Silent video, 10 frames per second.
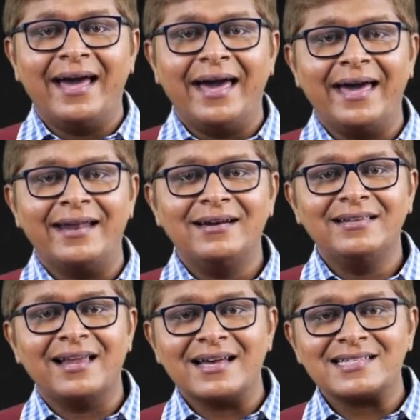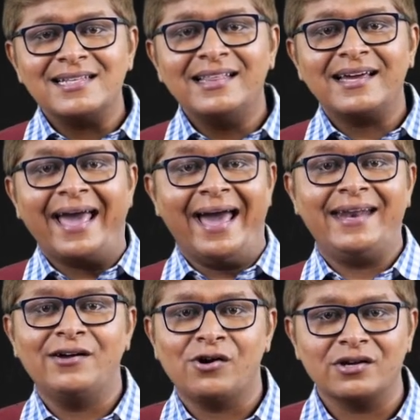And lastly, the
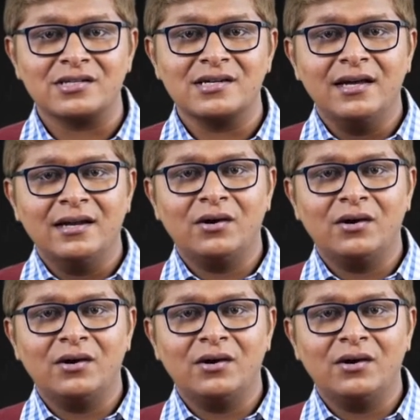carrying cost.